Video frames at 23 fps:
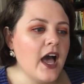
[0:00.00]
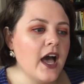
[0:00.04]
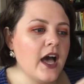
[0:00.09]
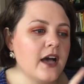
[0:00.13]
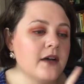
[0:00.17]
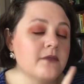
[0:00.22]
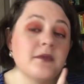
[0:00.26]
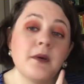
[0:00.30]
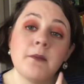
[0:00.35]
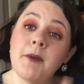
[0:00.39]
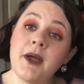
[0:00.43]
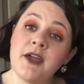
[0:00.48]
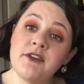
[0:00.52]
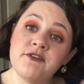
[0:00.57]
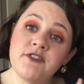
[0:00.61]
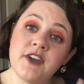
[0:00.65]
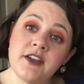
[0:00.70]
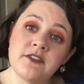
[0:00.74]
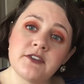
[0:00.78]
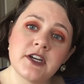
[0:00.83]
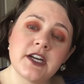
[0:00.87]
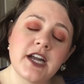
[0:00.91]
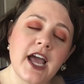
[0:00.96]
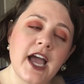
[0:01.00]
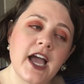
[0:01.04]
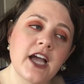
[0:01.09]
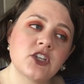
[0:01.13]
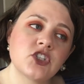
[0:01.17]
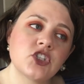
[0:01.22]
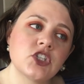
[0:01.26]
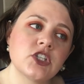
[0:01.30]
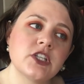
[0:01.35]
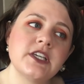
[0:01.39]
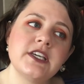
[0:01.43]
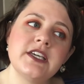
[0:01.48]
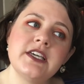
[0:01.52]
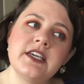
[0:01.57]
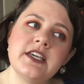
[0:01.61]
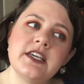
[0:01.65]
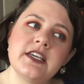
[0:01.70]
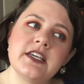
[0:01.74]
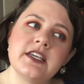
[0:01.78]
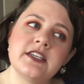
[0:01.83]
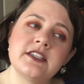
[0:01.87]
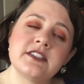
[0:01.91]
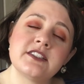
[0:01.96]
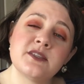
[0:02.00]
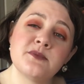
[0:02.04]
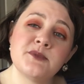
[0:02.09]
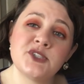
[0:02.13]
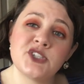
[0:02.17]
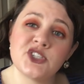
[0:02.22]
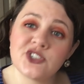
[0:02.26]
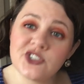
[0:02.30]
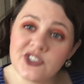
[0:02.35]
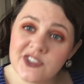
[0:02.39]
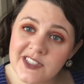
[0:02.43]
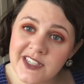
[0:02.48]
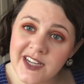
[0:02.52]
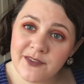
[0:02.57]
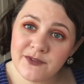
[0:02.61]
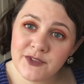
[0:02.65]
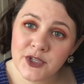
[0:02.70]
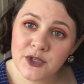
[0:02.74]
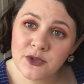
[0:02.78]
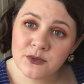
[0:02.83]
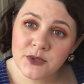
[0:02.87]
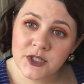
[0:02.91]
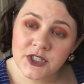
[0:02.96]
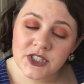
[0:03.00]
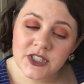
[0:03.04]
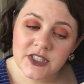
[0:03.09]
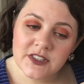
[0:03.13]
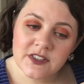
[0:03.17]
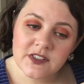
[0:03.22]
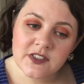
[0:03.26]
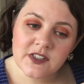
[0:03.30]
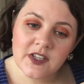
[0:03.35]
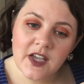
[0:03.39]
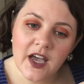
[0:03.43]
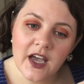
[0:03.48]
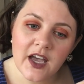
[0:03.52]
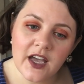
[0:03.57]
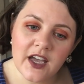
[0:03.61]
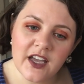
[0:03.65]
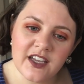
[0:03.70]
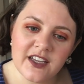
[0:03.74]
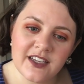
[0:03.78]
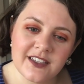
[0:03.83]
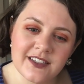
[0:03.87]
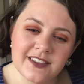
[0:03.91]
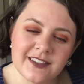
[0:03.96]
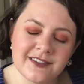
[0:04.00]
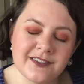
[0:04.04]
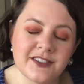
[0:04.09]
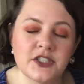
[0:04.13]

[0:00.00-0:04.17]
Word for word: Um, my favorite actually is The Magician's Nephew, which is, uh,